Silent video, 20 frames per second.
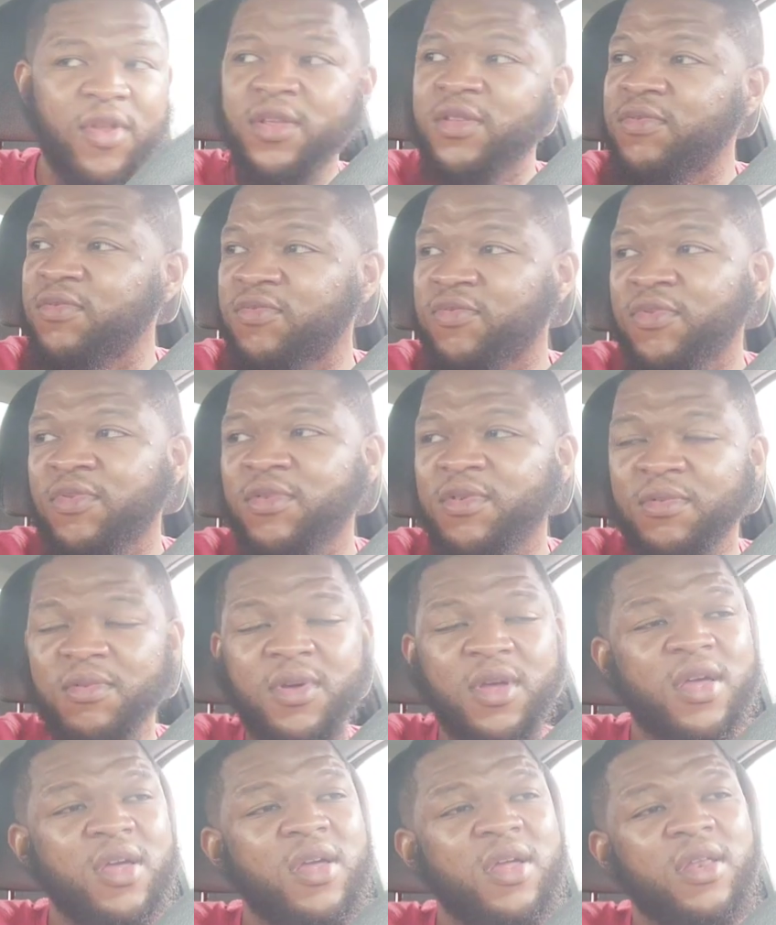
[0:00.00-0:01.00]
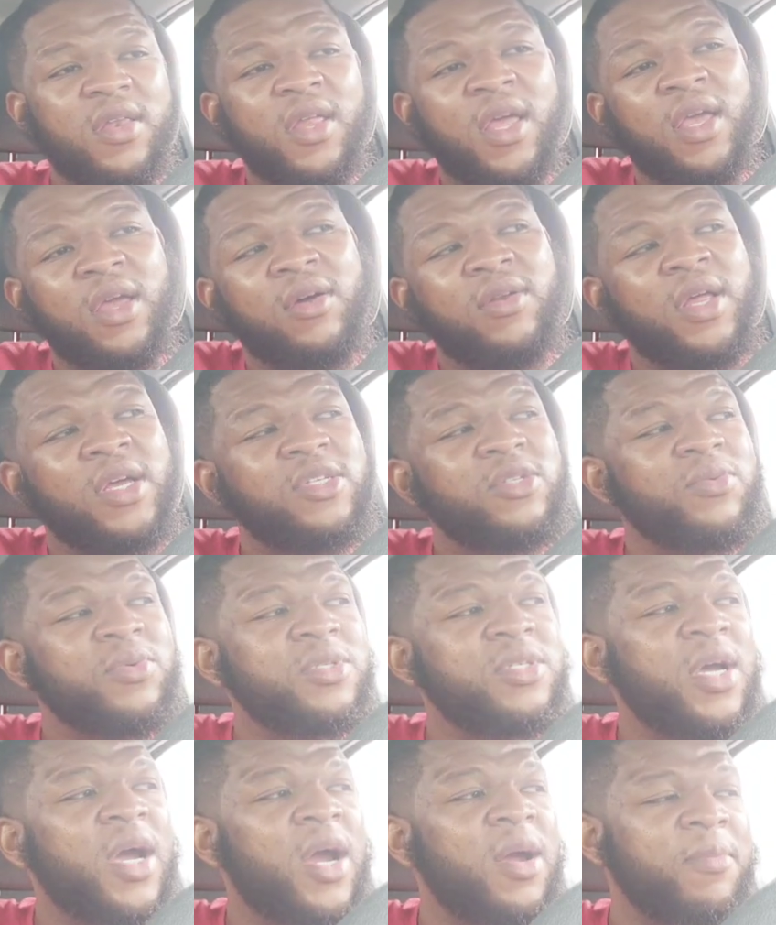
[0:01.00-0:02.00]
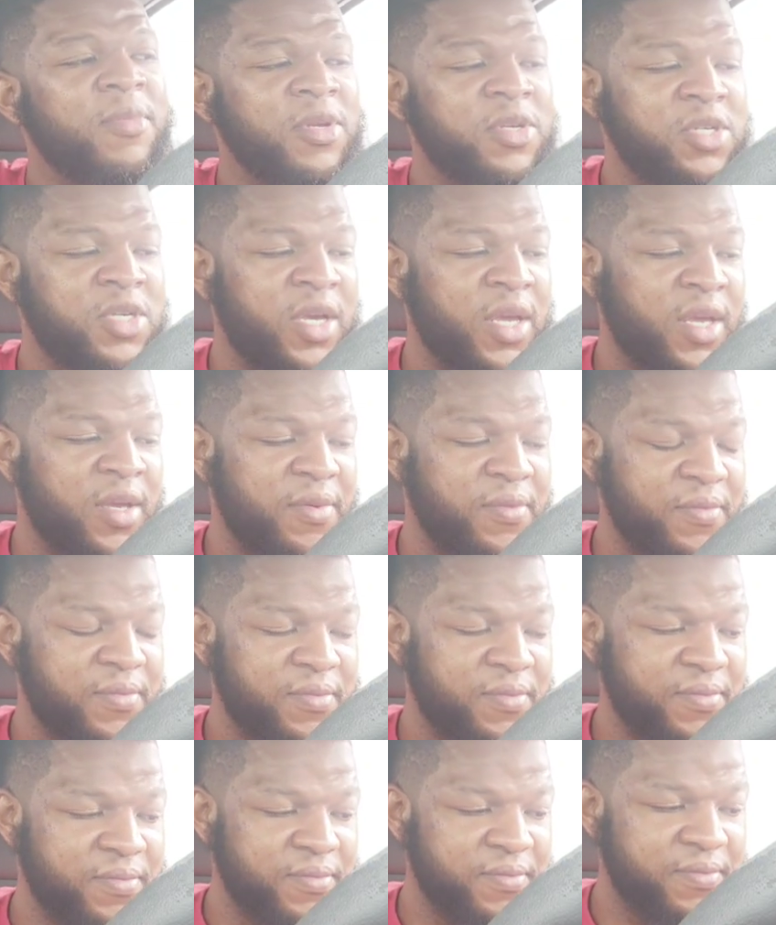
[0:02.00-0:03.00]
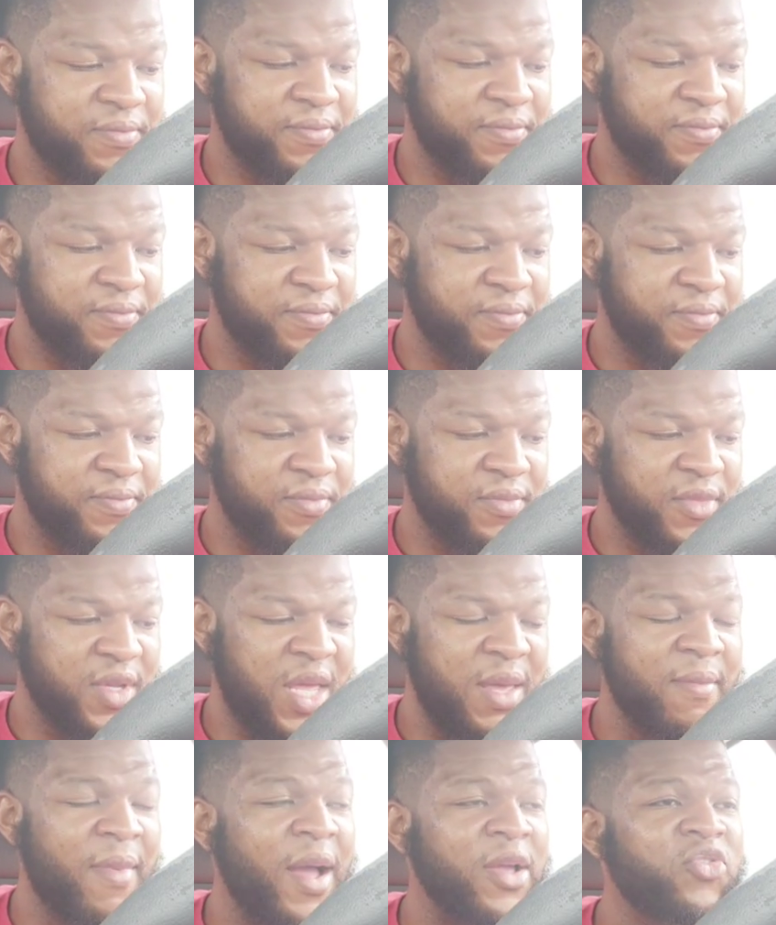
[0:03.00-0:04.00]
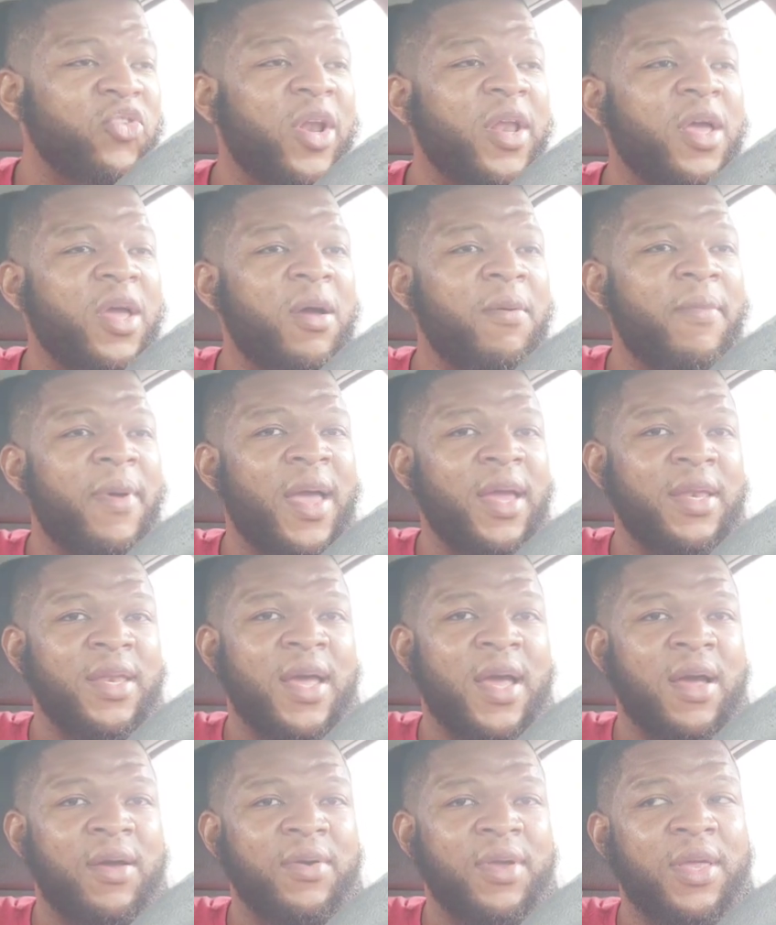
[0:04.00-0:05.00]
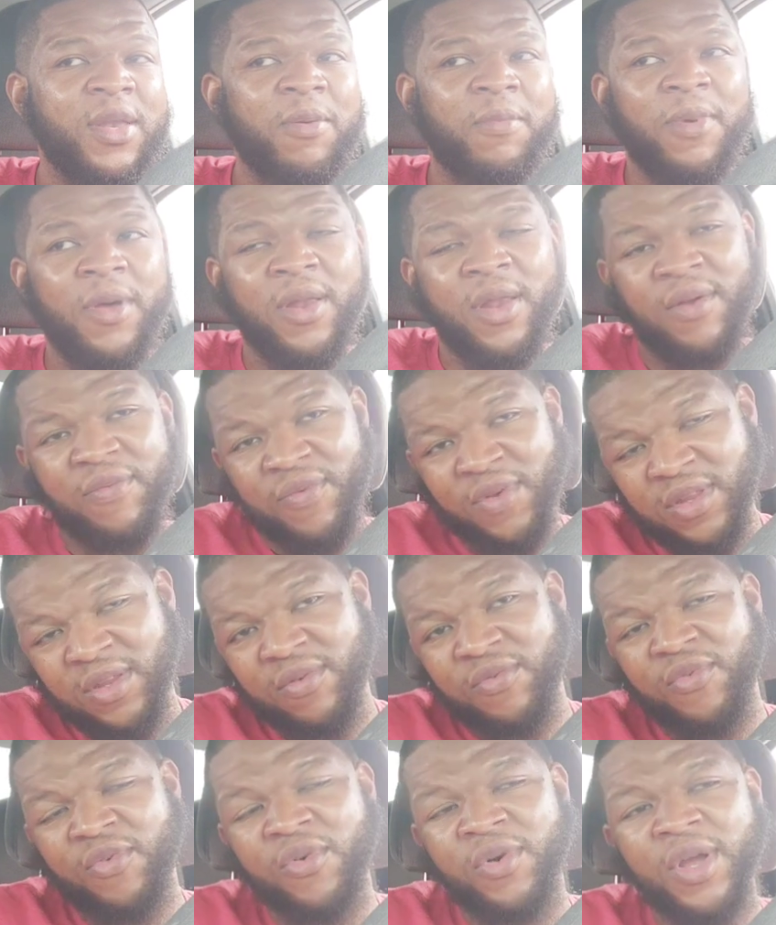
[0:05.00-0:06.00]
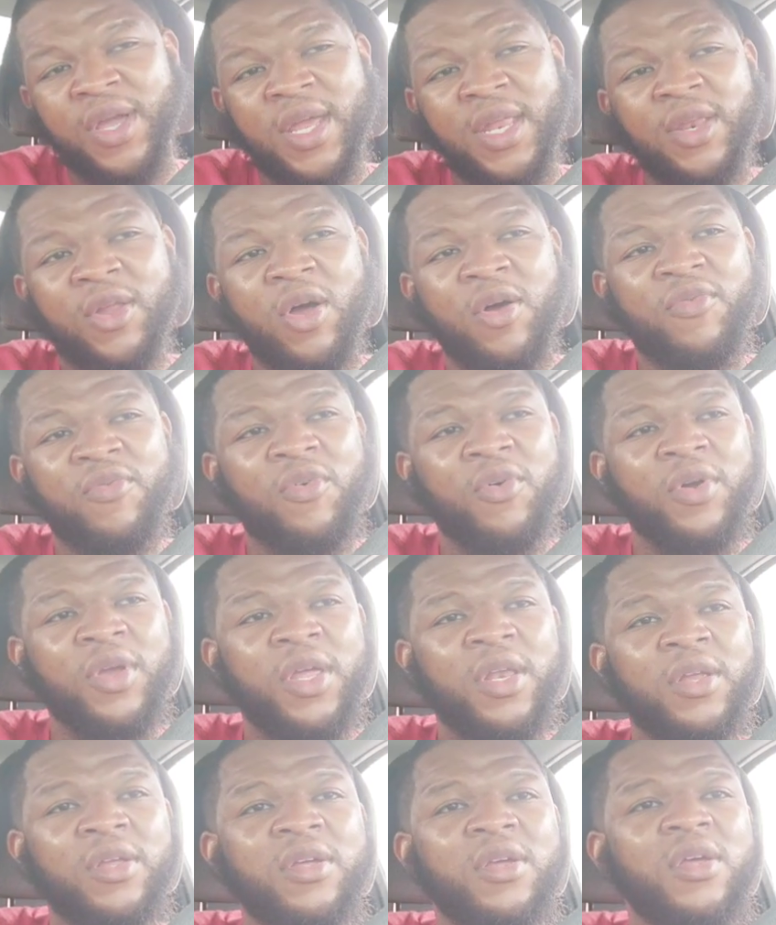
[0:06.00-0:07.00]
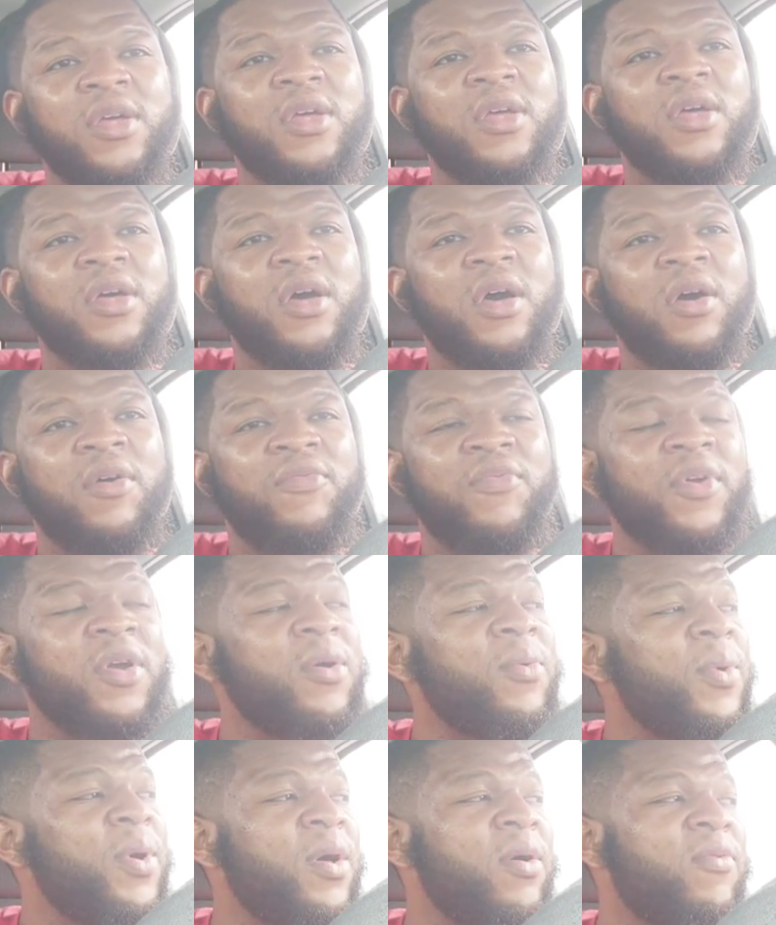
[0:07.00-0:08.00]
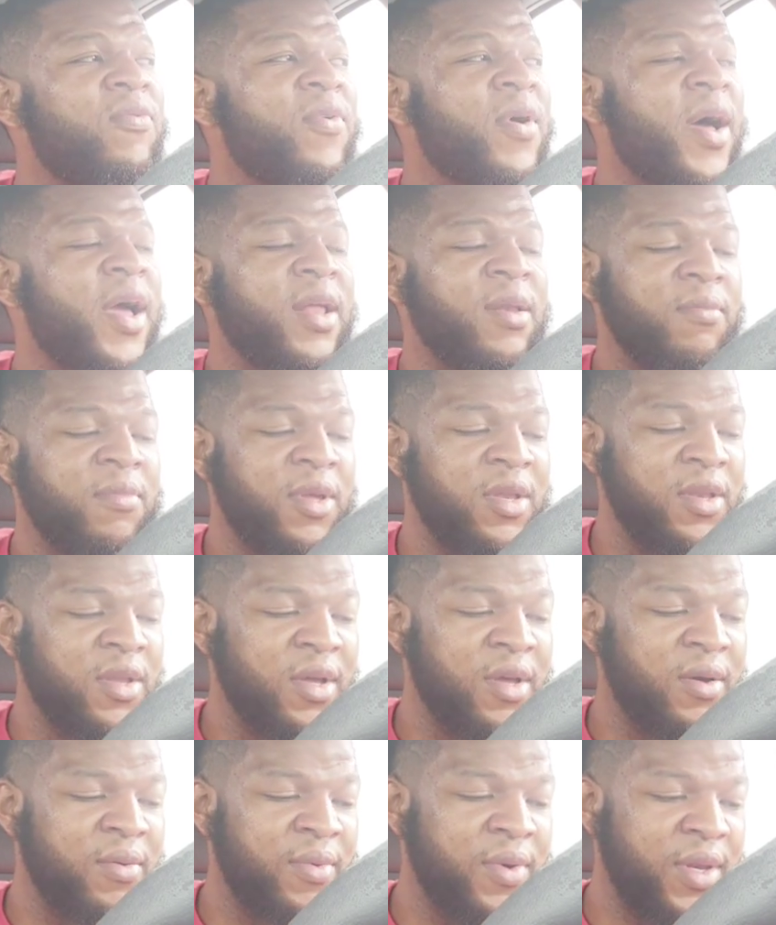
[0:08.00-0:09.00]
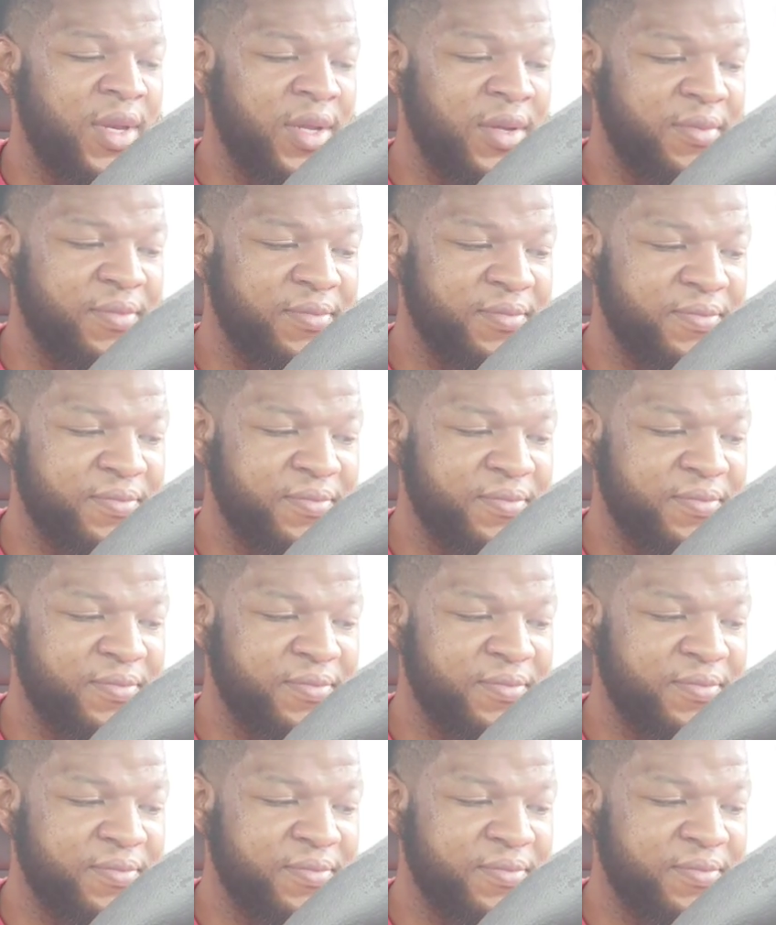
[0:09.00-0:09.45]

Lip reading: There you go. That's a retirement check. He might try to come back down, get a belt at 54, end off, or get a farewell fight and be done with it.